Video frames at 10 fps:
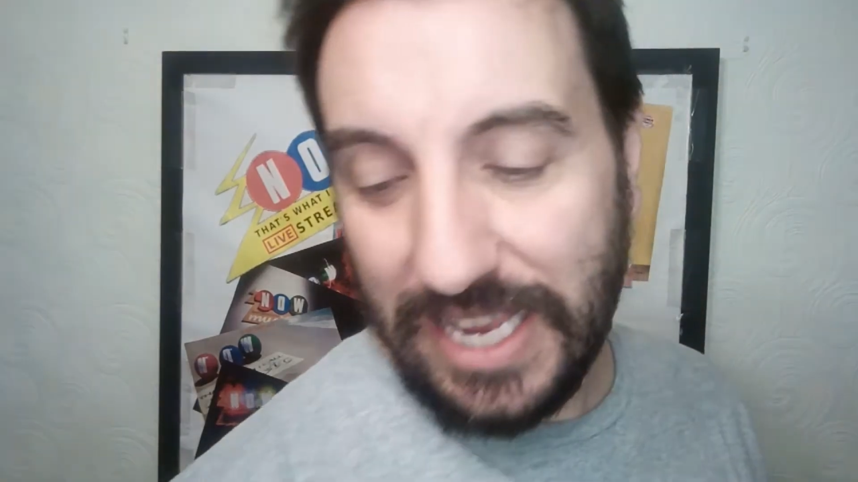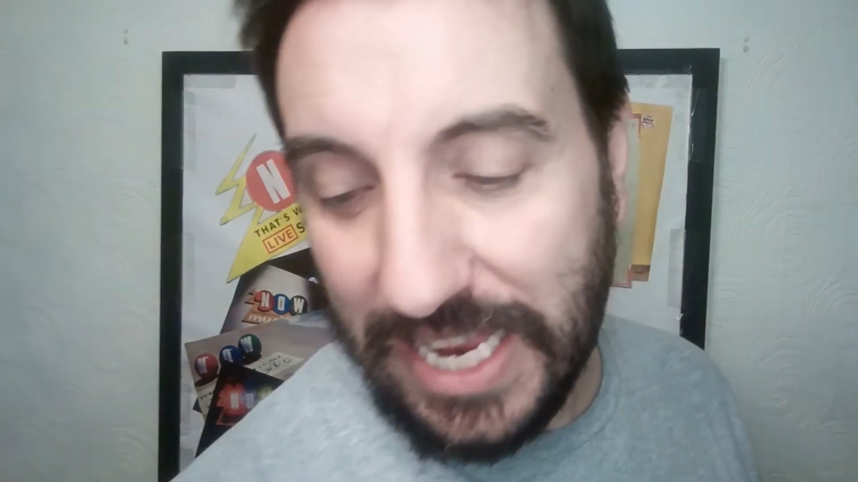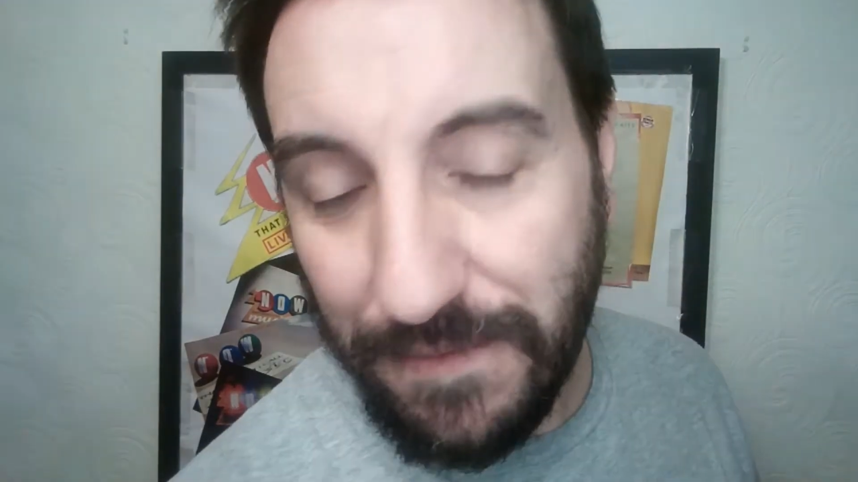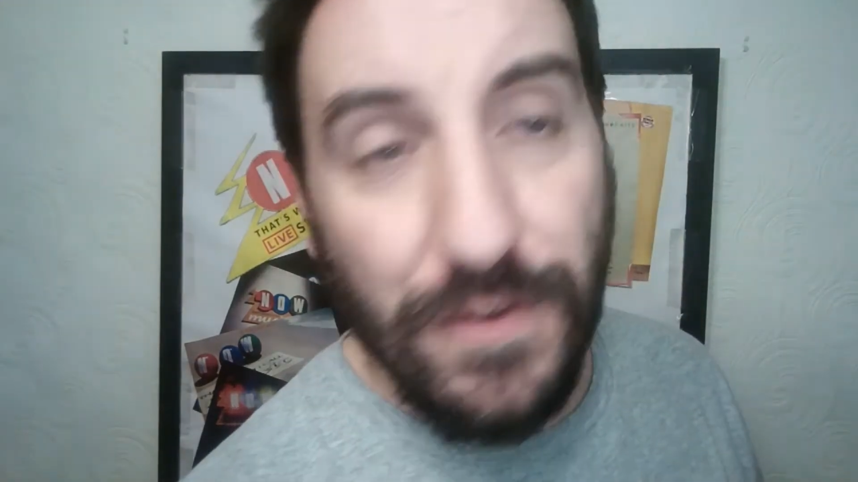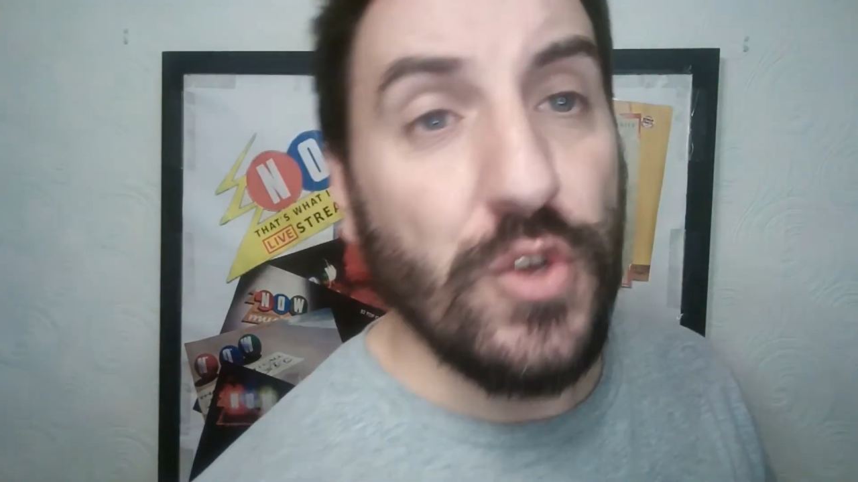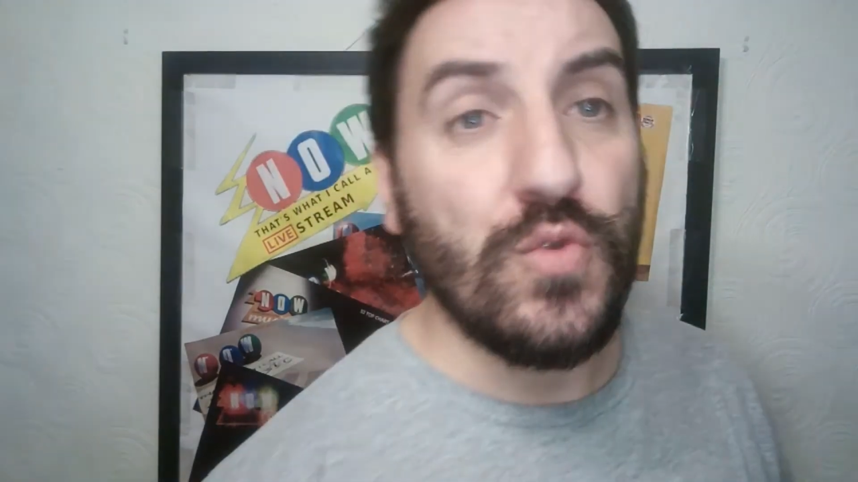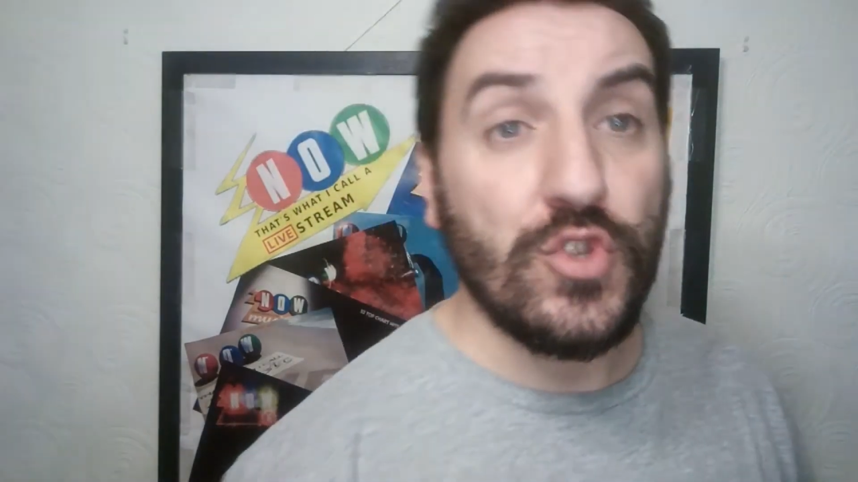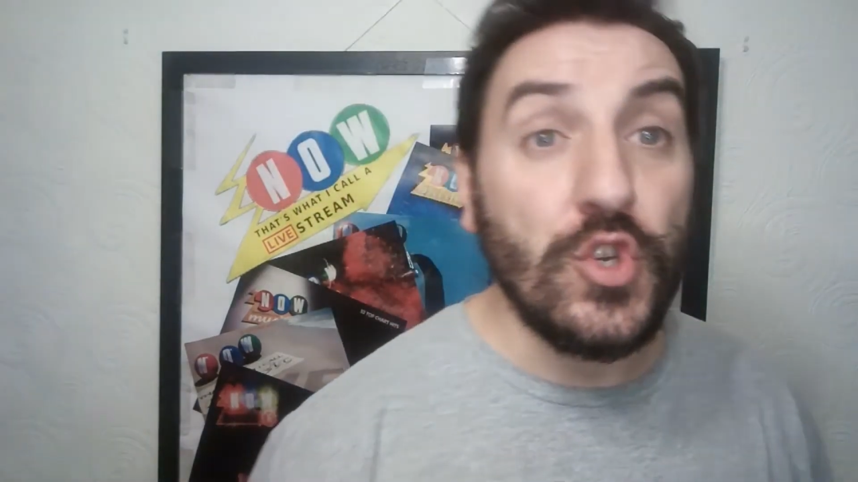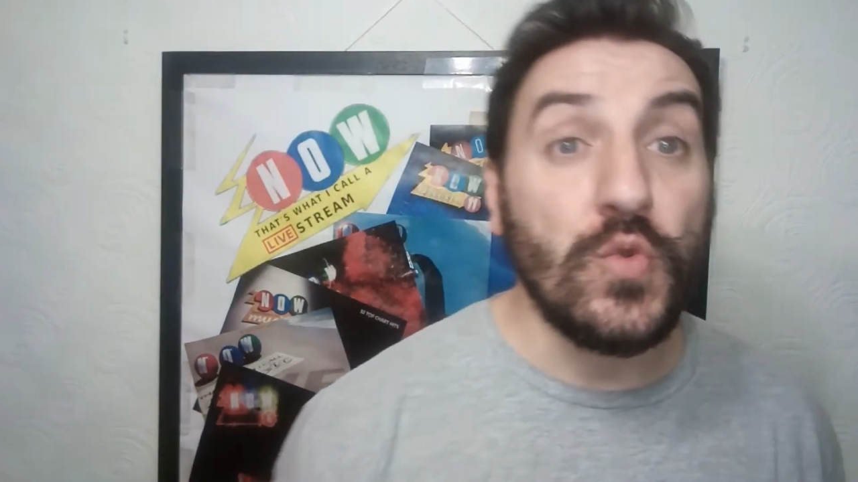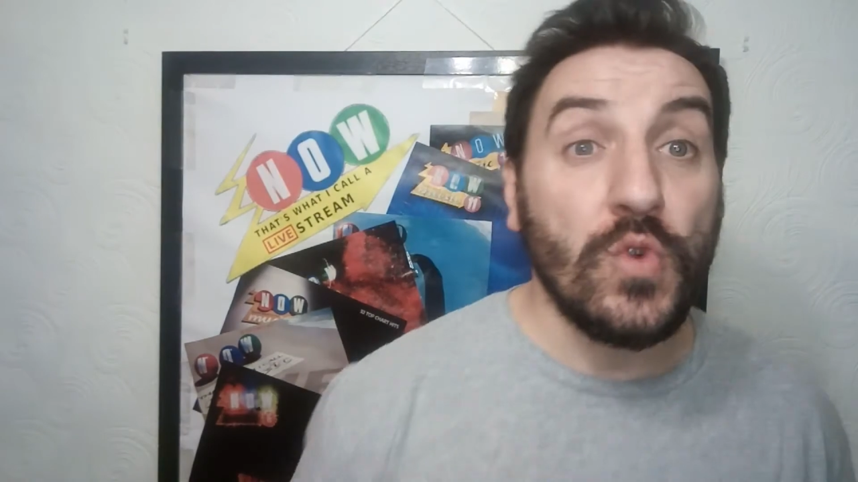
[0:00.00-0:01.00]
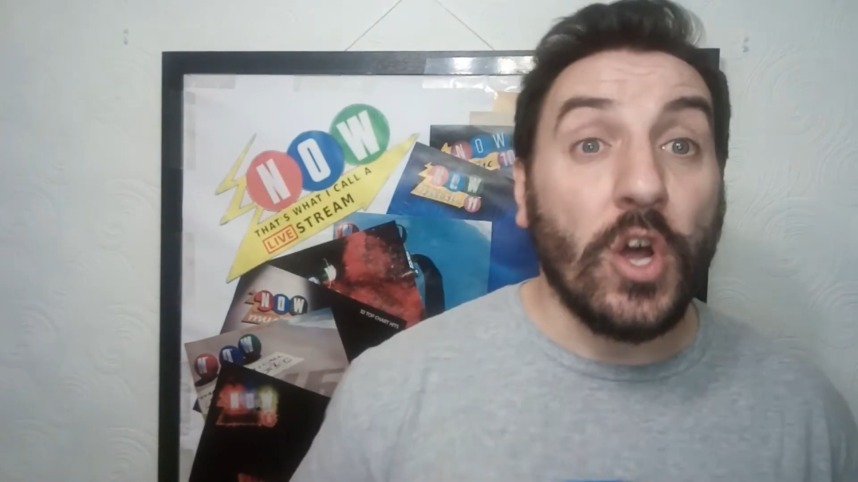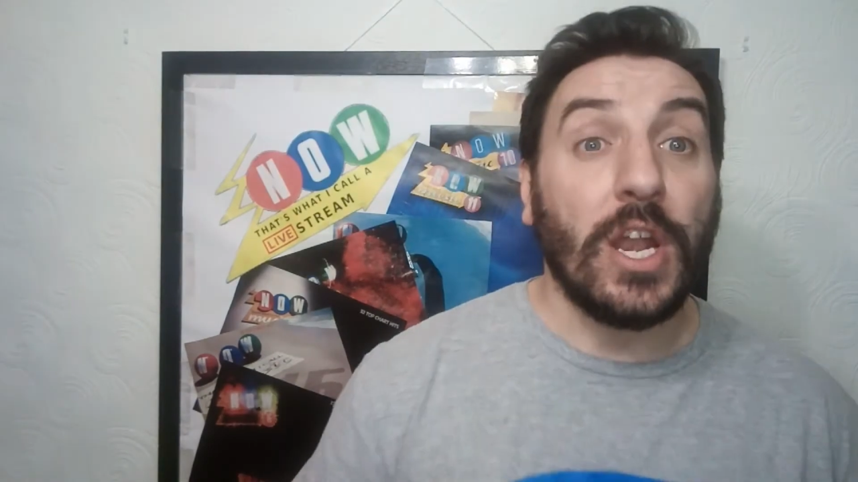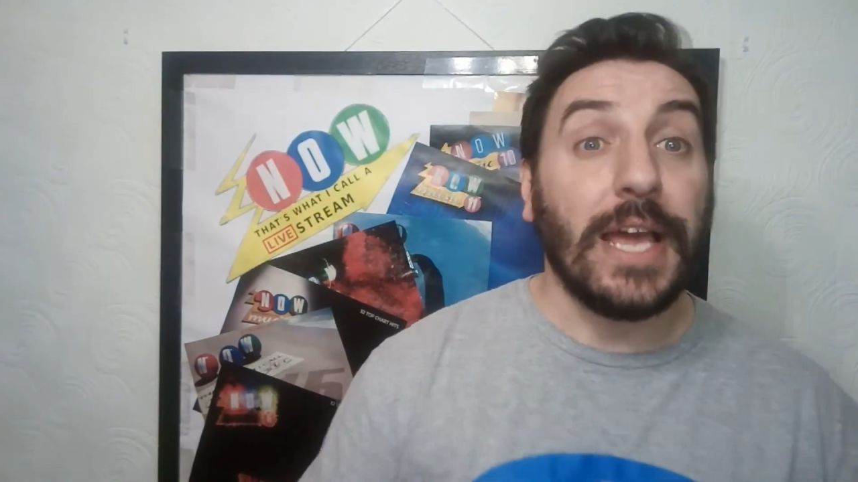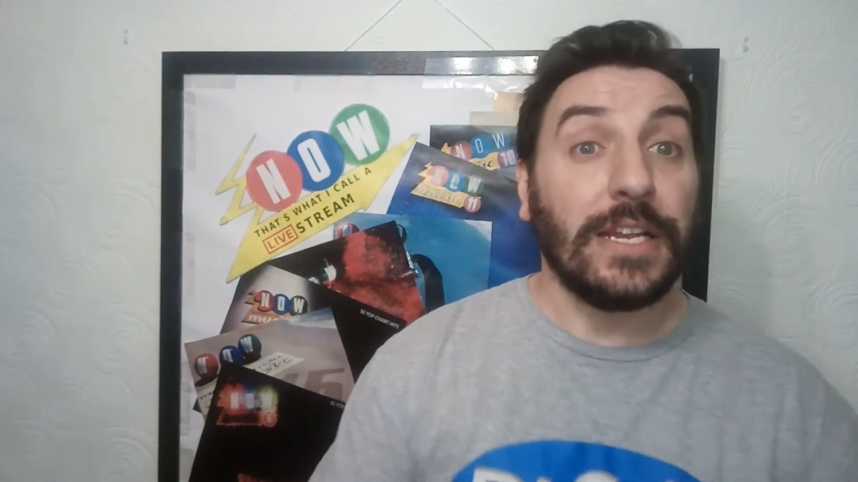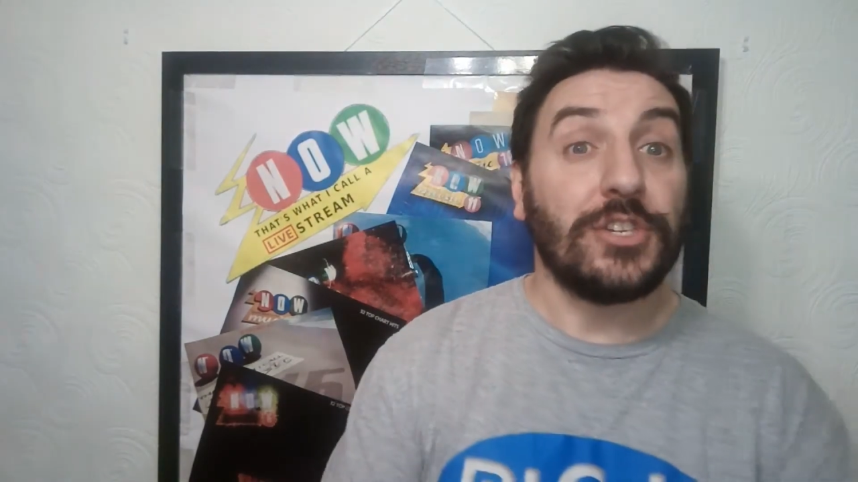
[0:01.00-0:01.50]
if you do not
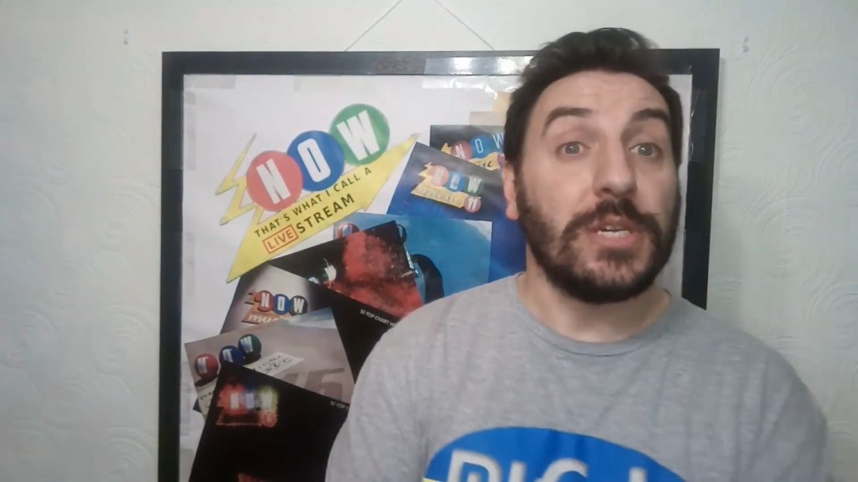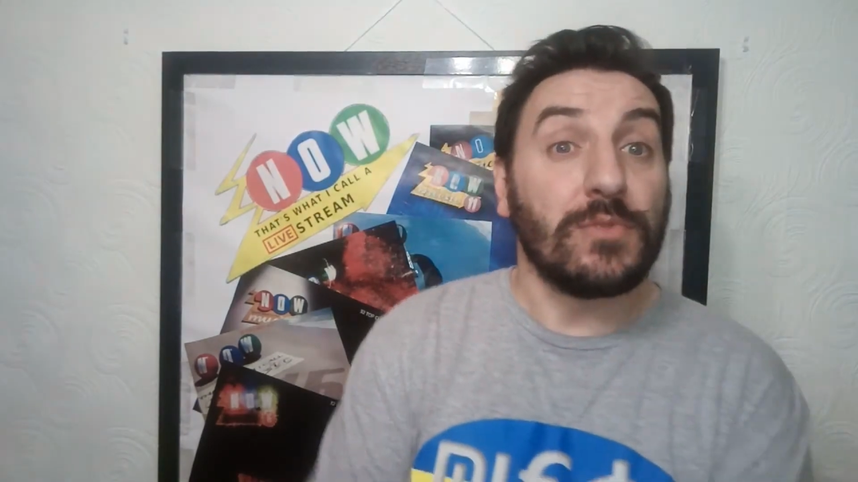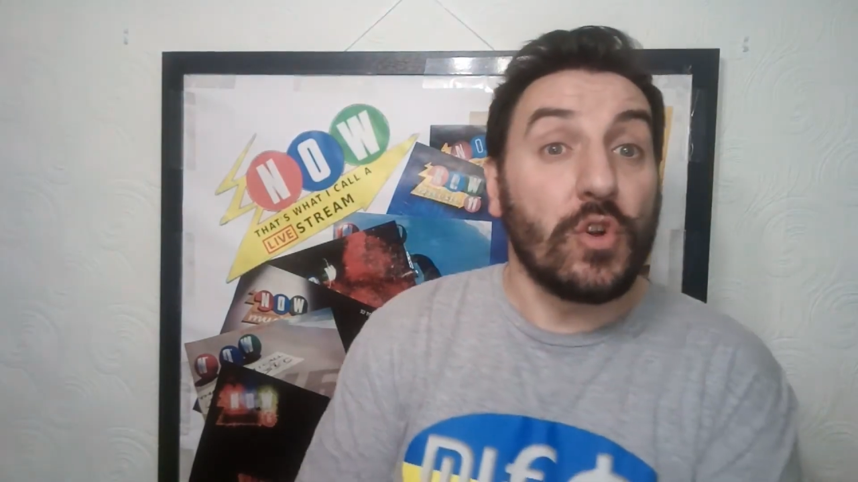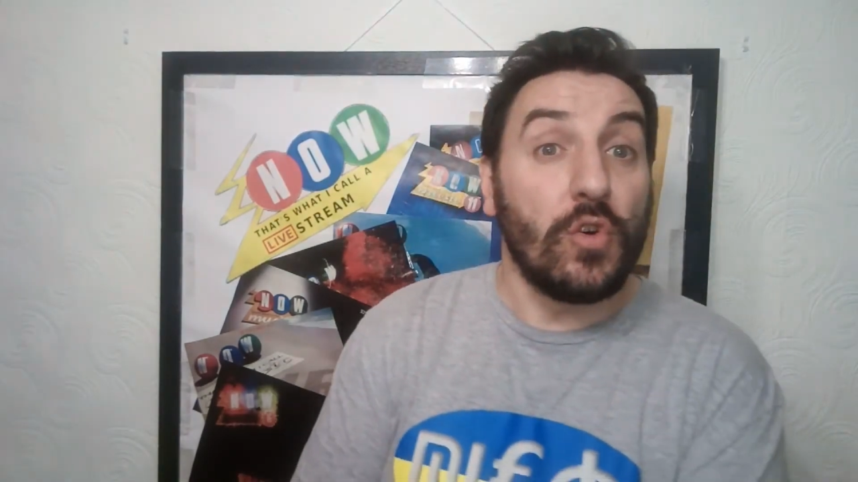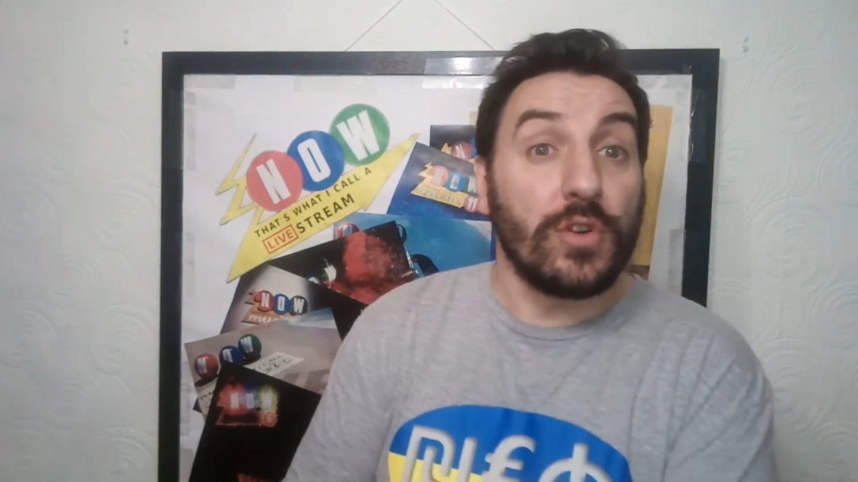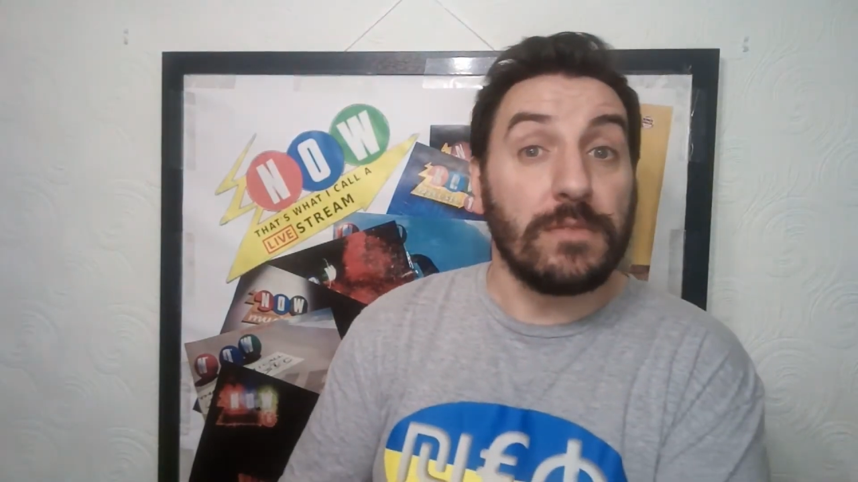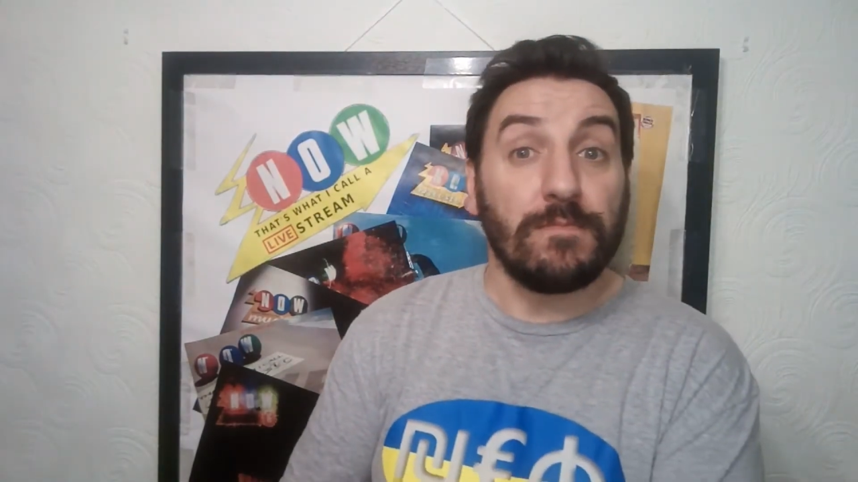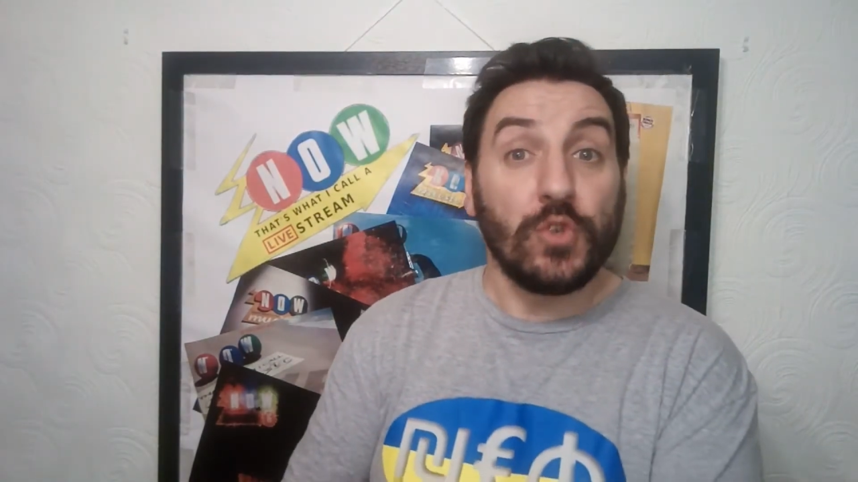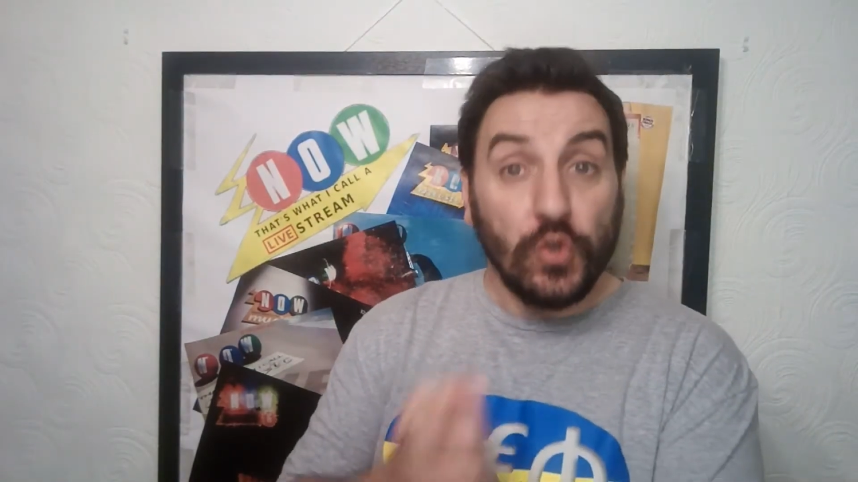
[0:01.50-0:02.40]
like James Corden.